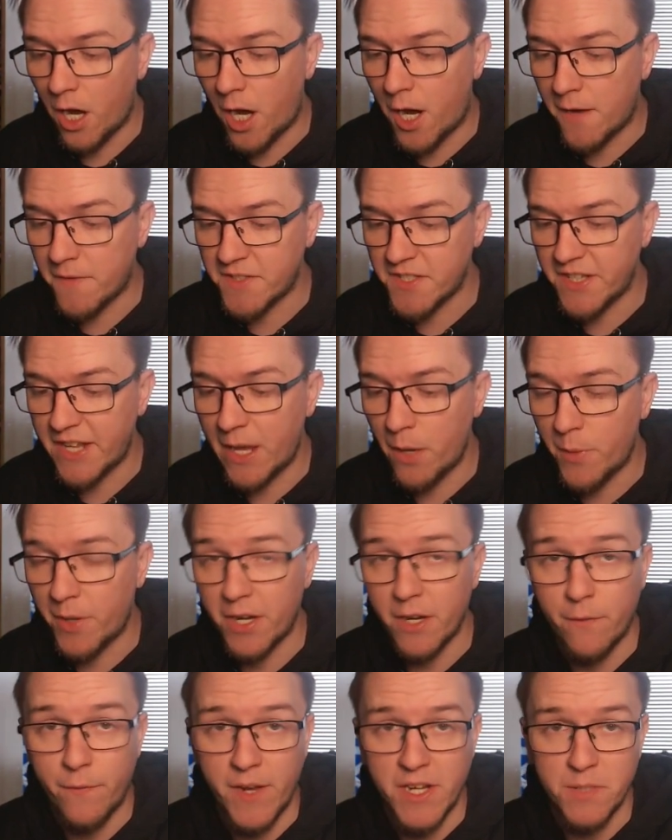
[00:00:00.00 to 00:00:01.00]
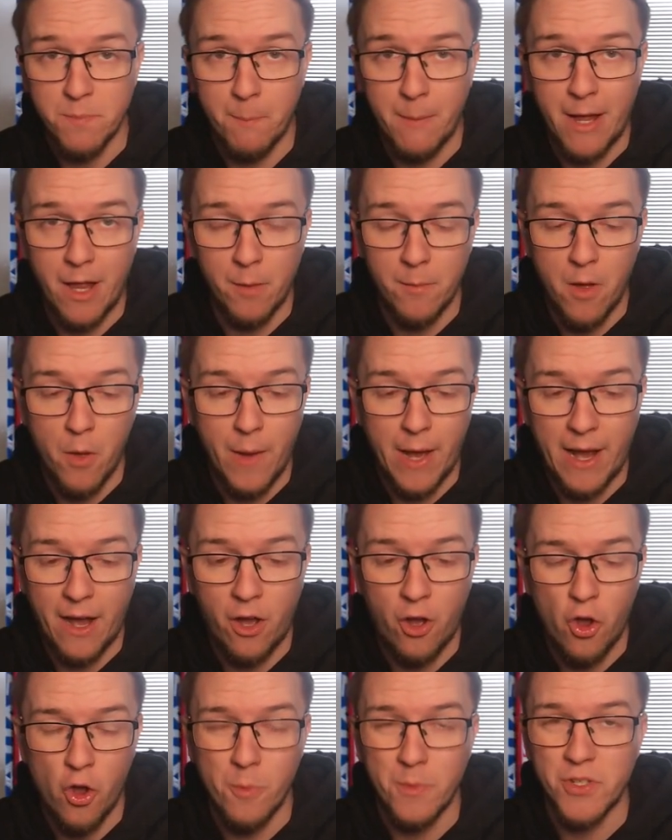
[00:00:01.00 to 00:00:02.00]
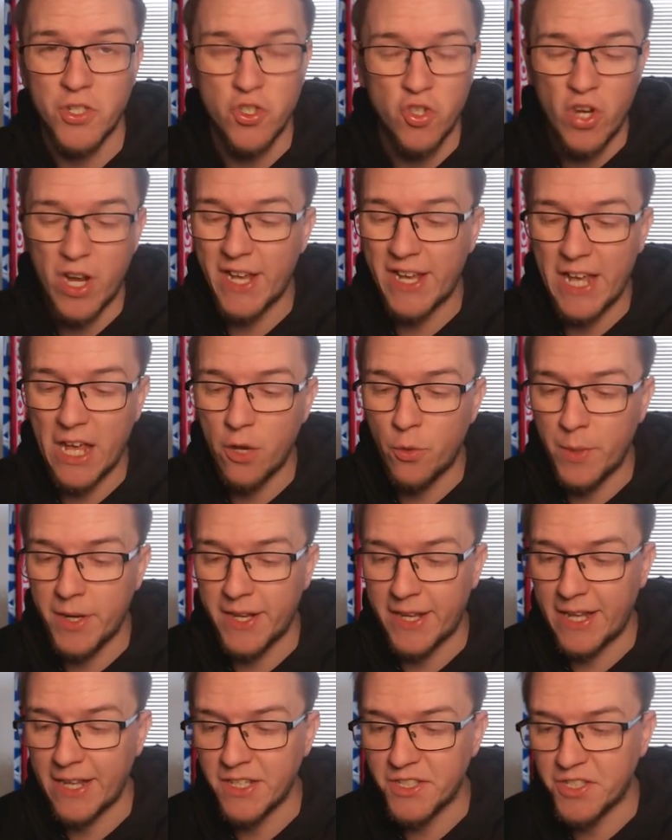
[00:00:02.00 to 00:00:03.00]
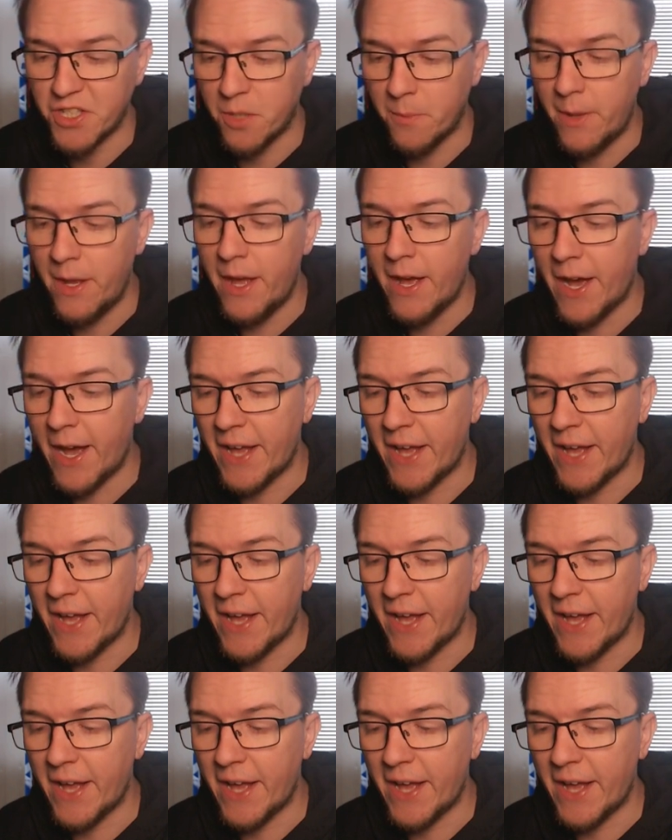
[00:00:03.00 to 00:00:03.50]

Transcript: After that, we're going to face Malmo at home and try and get a win against them.